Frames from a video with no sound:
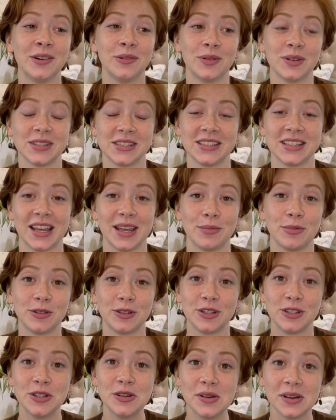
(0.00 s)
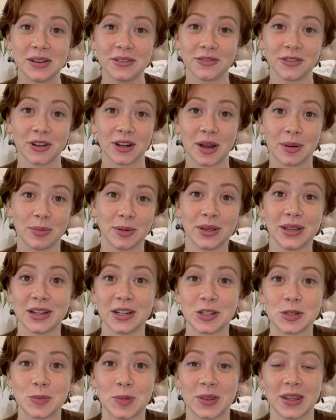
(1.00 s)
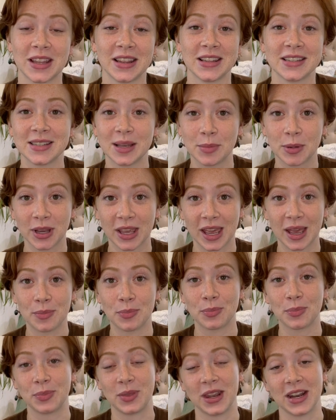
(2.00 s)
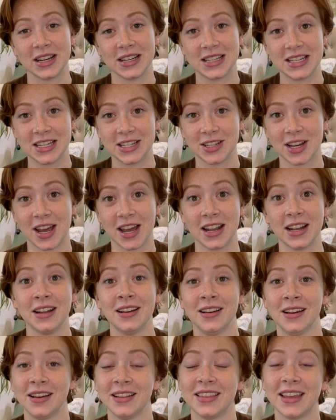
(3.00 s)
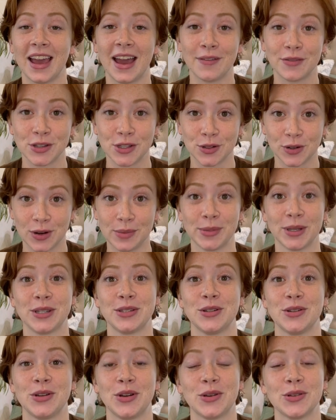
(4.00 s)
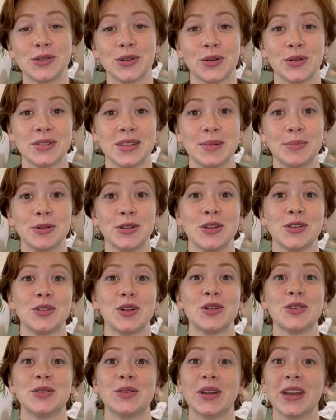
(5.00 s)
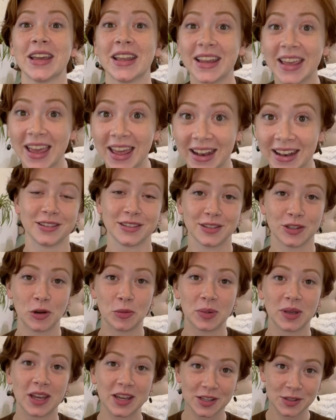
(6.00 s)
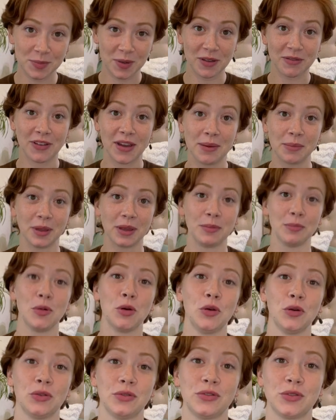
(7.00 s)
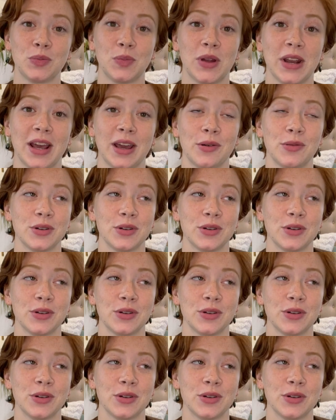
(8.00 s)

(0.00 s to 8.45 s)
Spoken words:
wasn't able to do it for a couple years. But then the summer camp that I teach at, they have a ceramic studio, so I was able to start doing it again. So because my family moved when I